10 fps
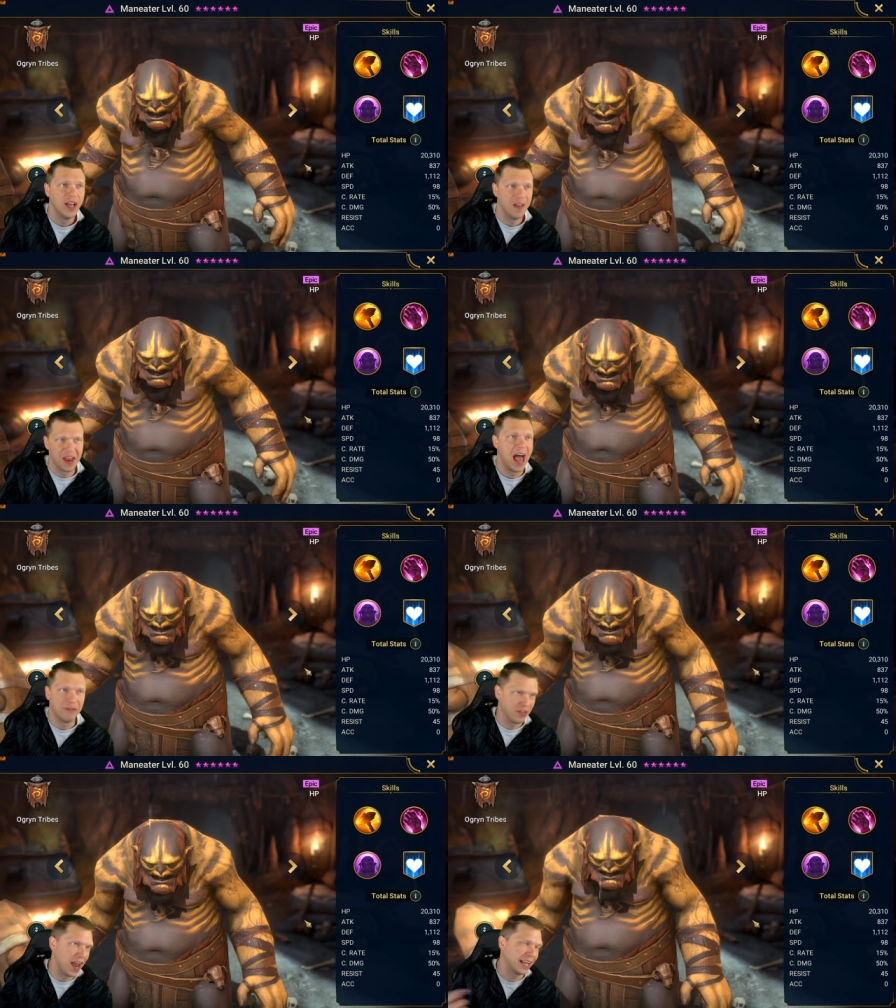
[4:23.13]
And then
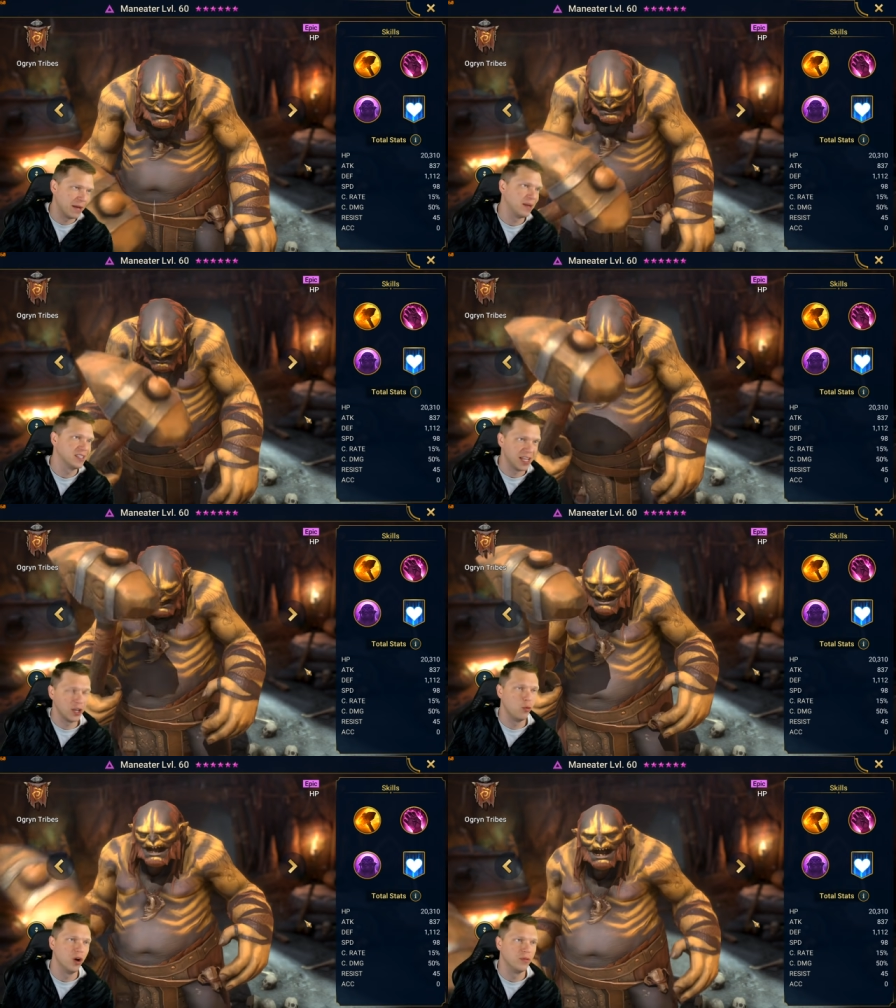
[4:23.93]
after that, I got my
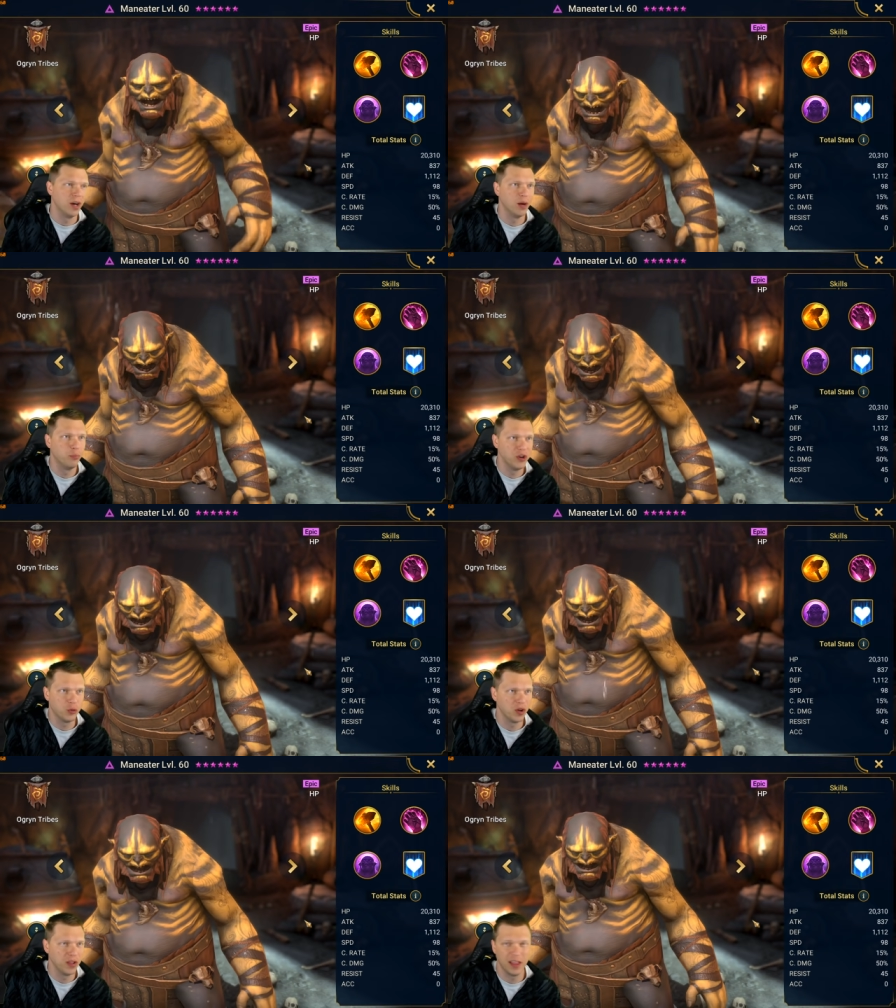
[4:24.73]
second one uh, pretty
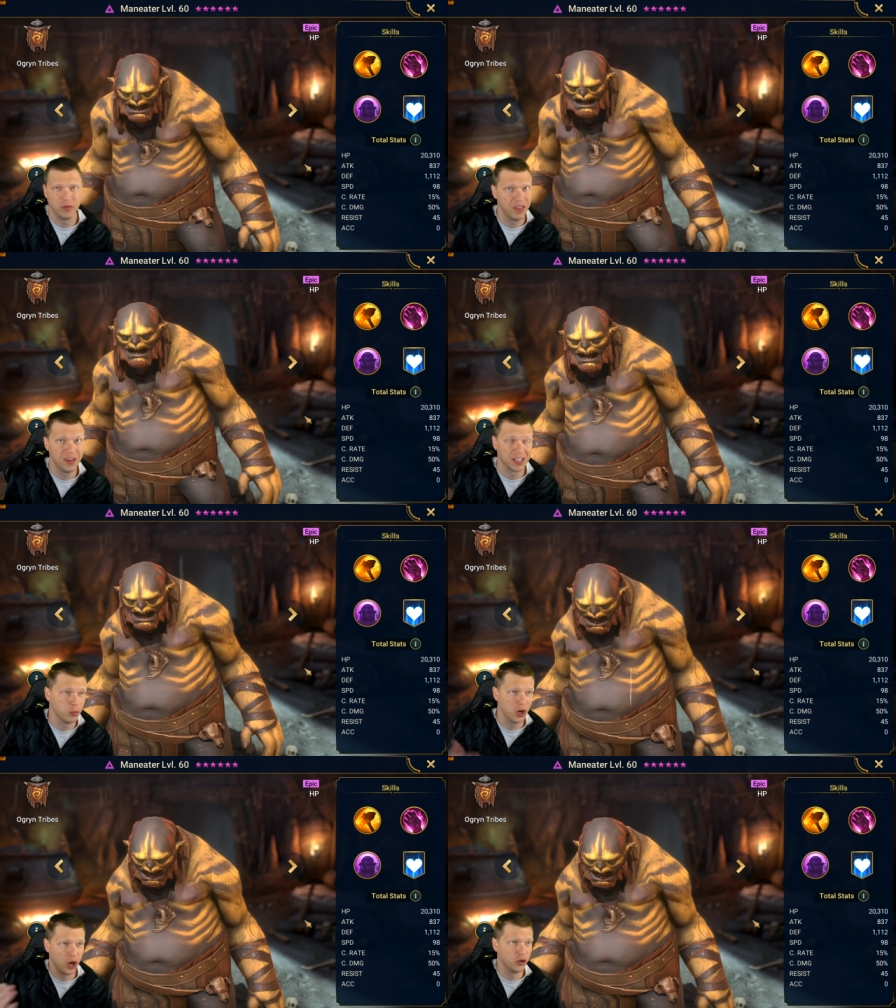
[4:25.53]
quickly, like within the next
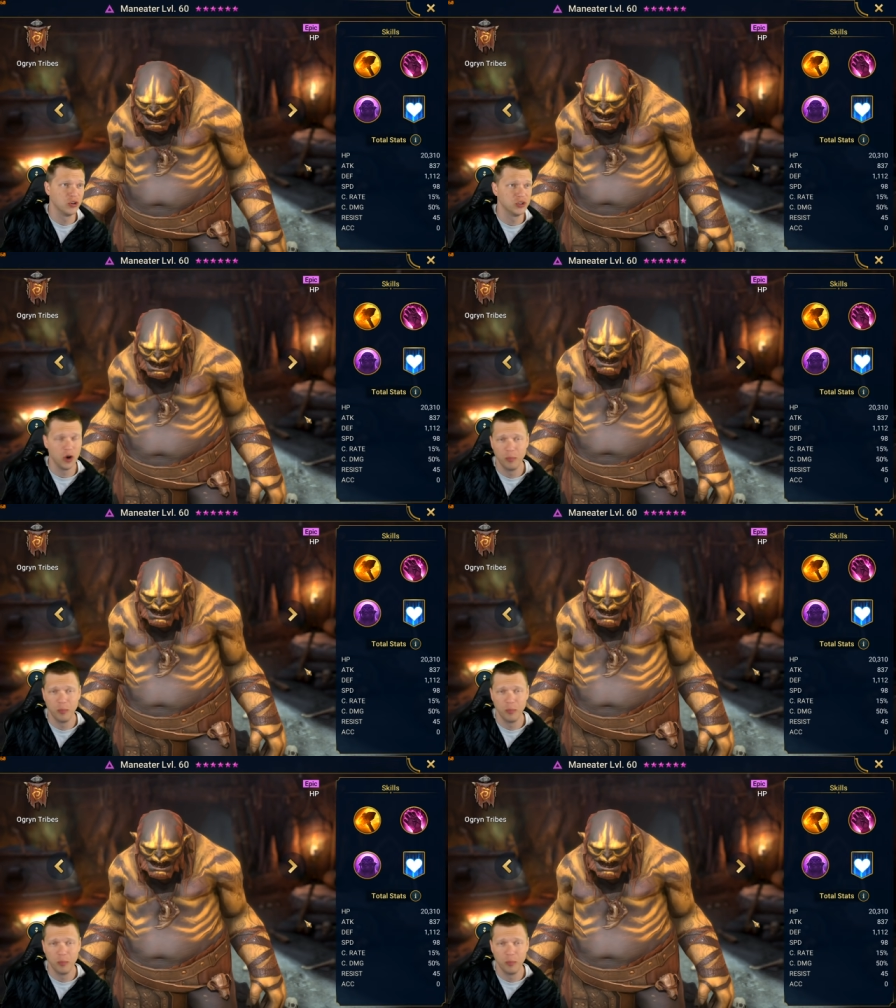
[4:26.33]
100 or so.